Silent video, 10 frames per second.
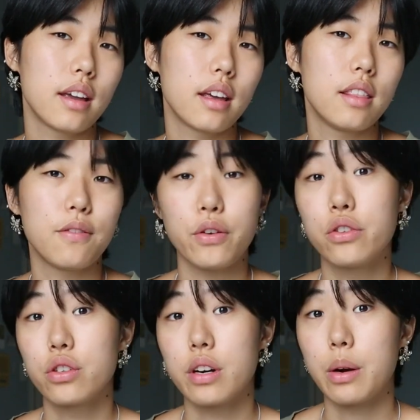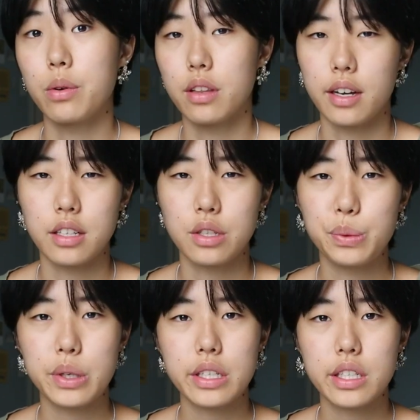in the future, I would like to
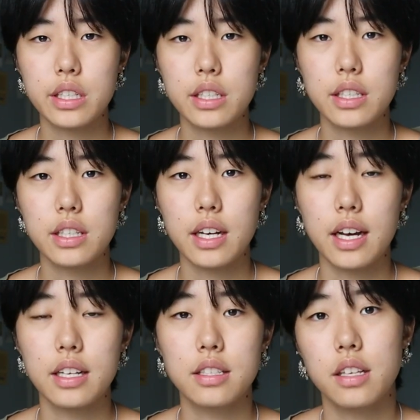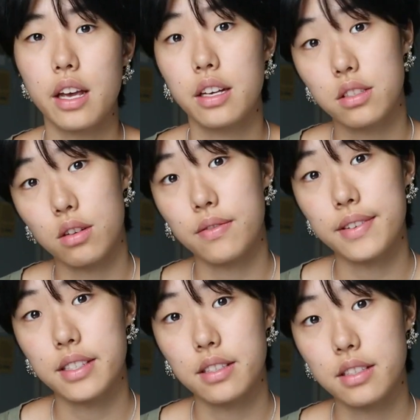work as a
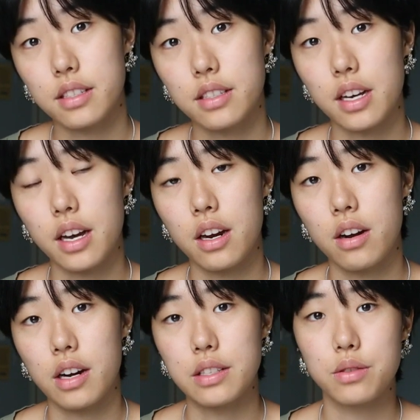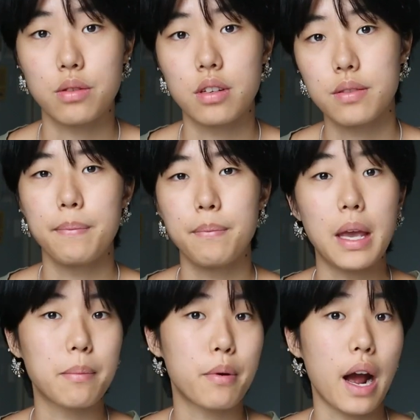surface designer and sort of
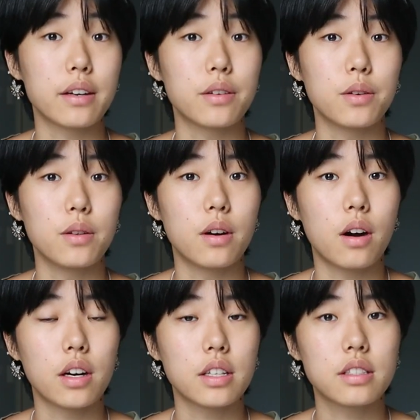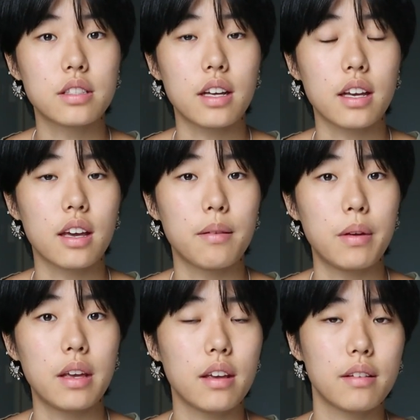make practical art that can
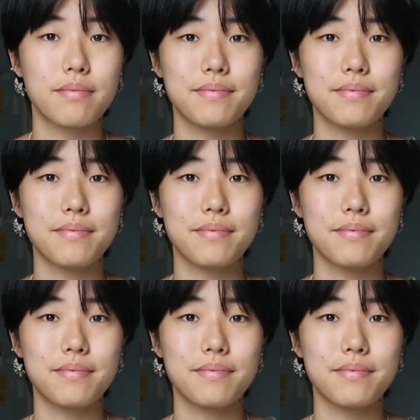be